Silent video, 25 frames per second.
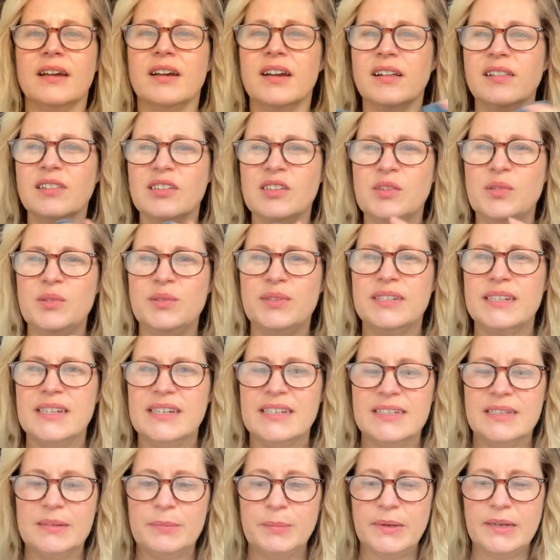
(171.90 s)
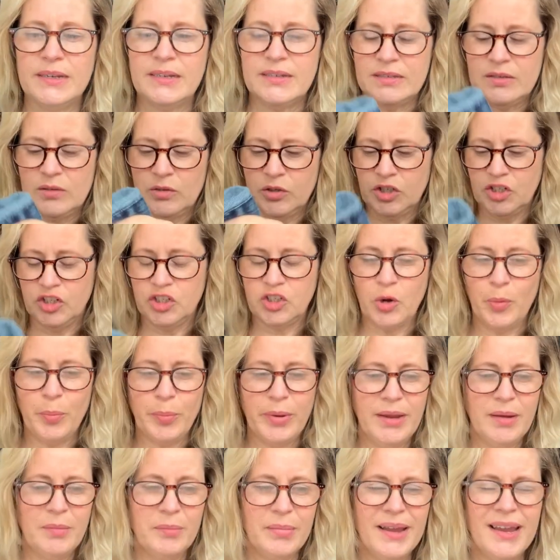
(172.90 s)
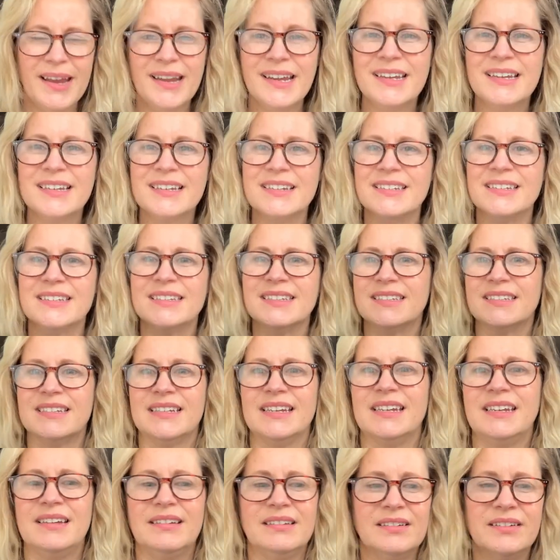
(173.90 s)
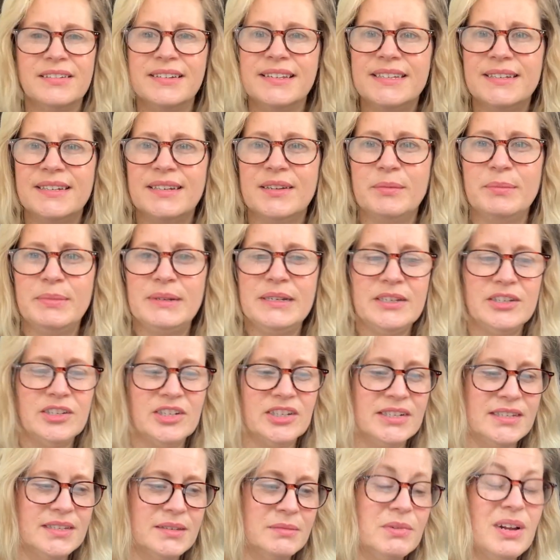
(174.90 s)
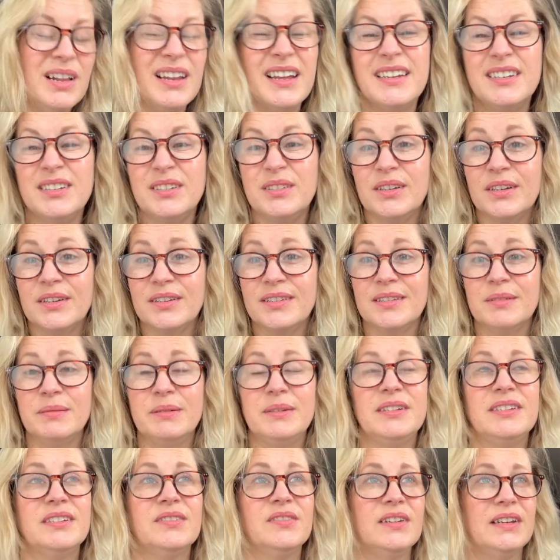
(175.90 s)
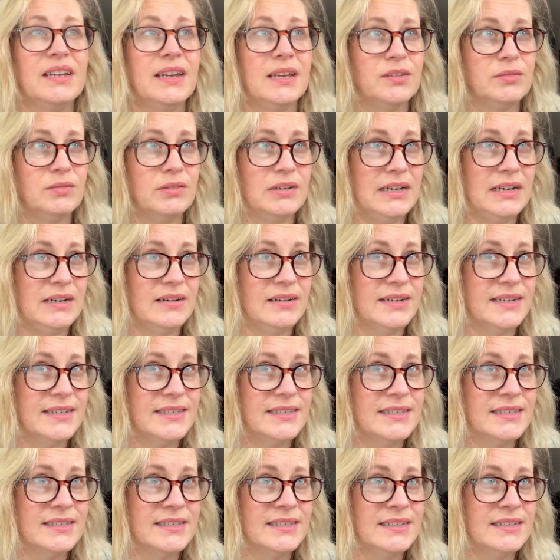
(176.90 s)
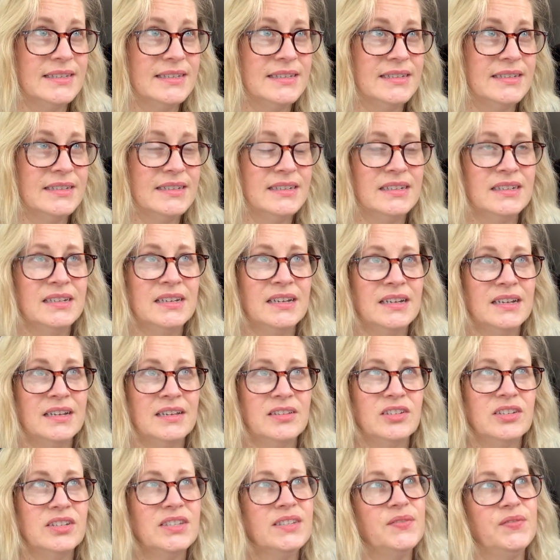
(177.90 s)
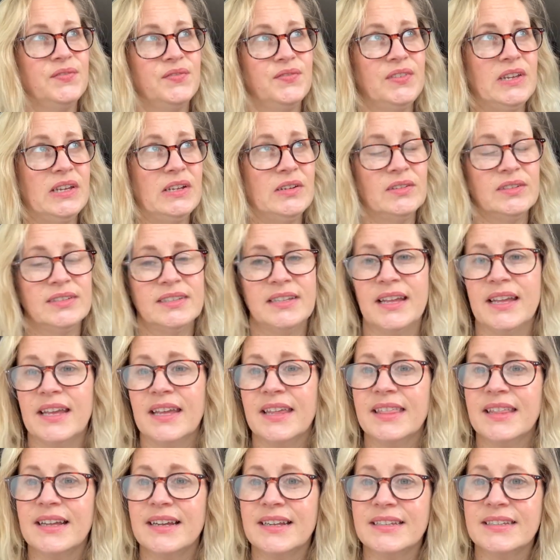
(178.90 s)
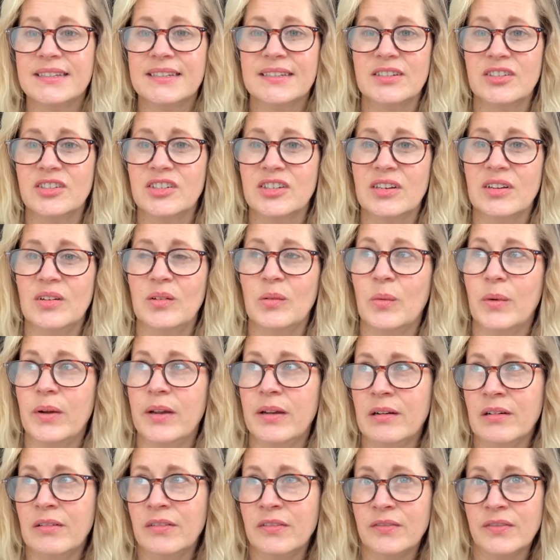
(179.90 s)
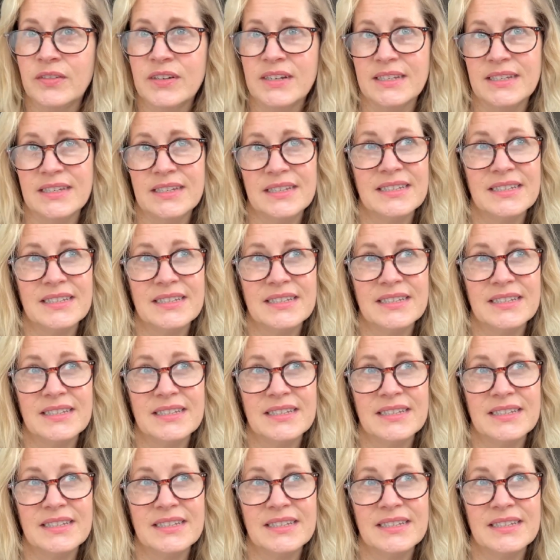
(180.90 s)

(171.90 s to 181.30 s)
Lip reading: I'll use it as a big sort of shopping bag because I'm going to no beaches. Well, I do go to the beach if it gets really nice. Just feels like that's such a long way off because it's